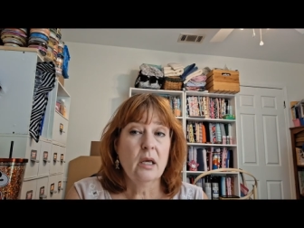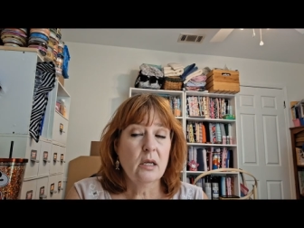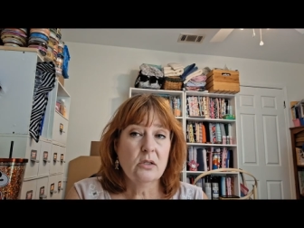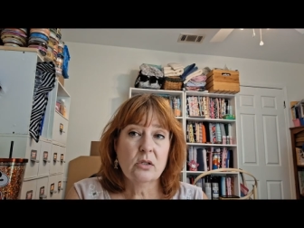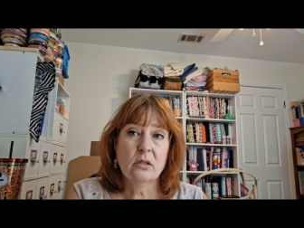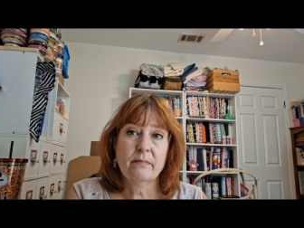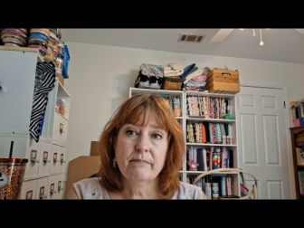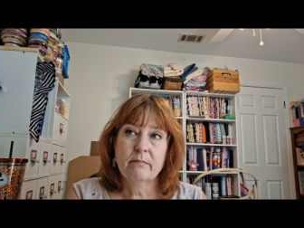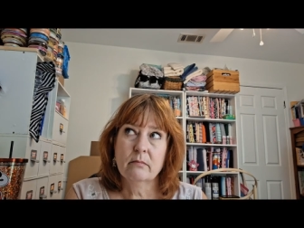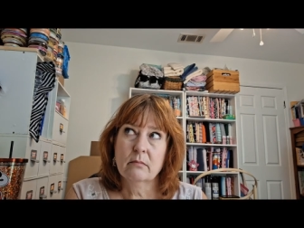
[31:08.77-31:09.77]
He's
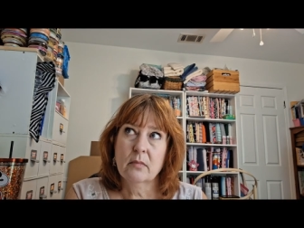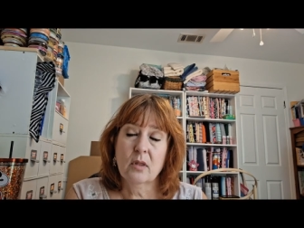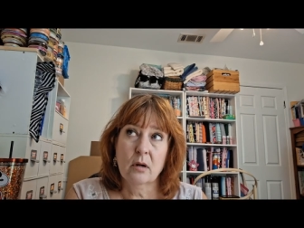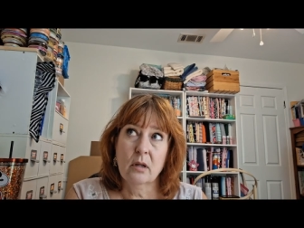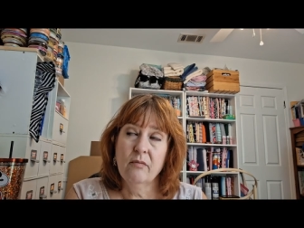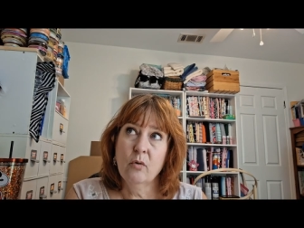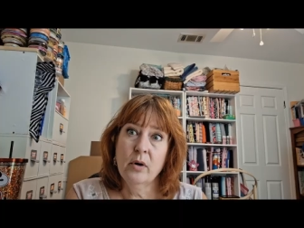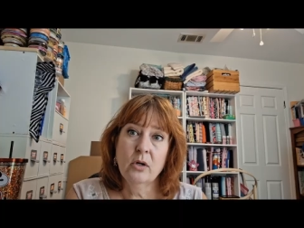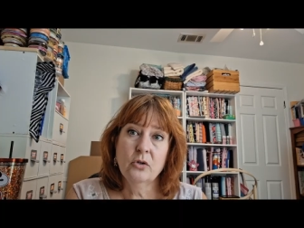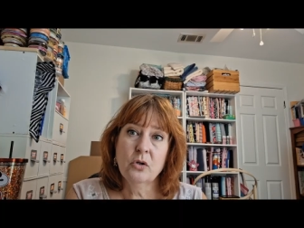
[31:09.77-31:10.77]
34
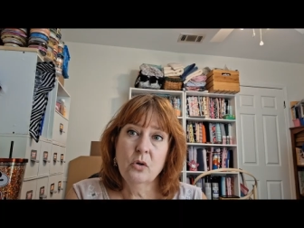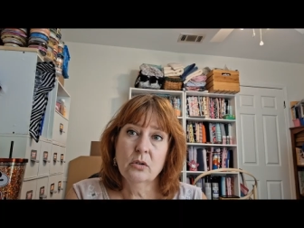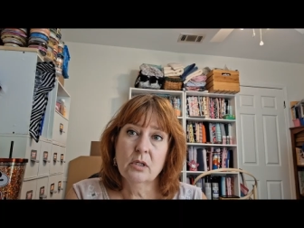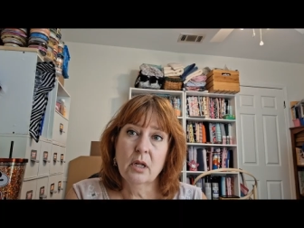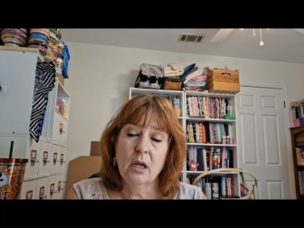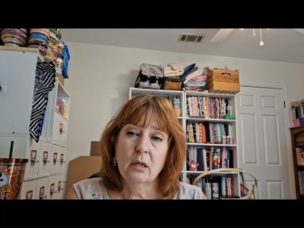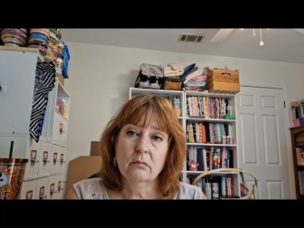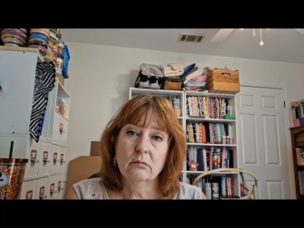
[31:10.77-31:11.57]
years old today.